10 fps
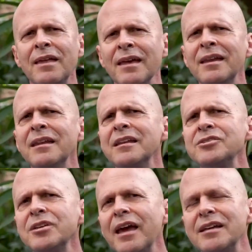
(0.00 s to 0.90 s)
an
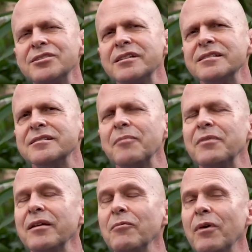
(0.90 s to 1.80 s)
initiation is
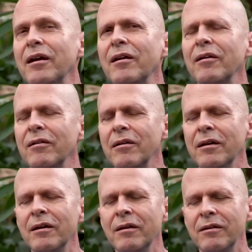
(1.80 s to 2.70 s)
something where
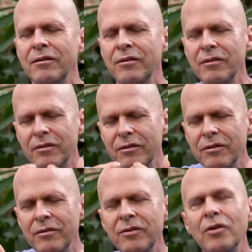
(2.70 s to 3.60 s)

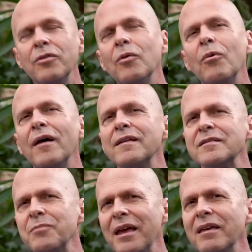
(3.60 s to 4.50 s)
you're the one
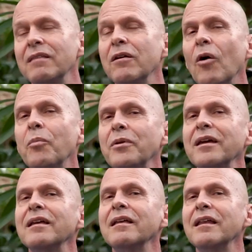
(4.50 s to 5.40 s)
that's making the
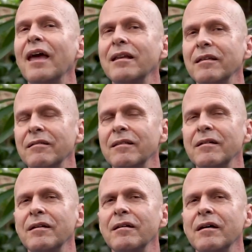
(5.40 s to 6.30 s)
opening and connecting.
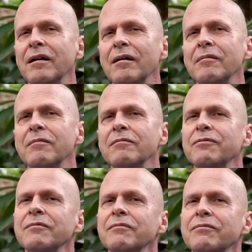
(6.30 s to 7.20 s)
The
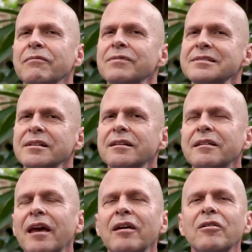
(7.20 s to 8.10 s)

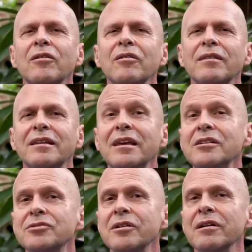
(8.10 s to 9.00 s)
facilitator, the
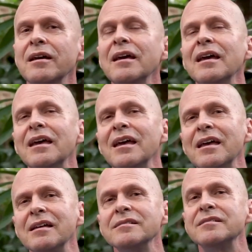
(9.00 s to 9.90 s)
teacher
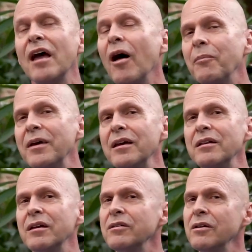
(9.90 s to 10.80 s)
is
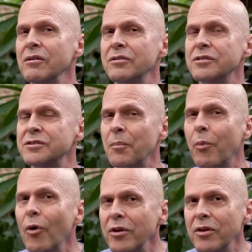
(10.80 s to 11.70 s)
helping to
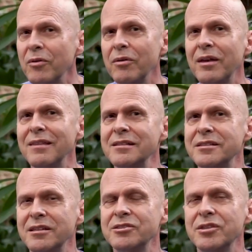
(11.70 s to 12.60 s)
support you in
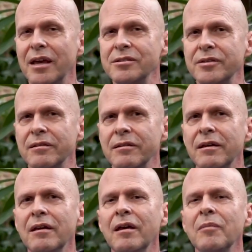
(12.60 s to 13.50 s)
this initiation.
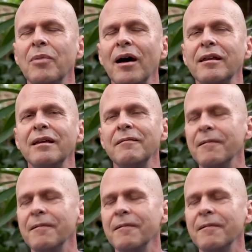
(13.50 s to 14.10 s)
But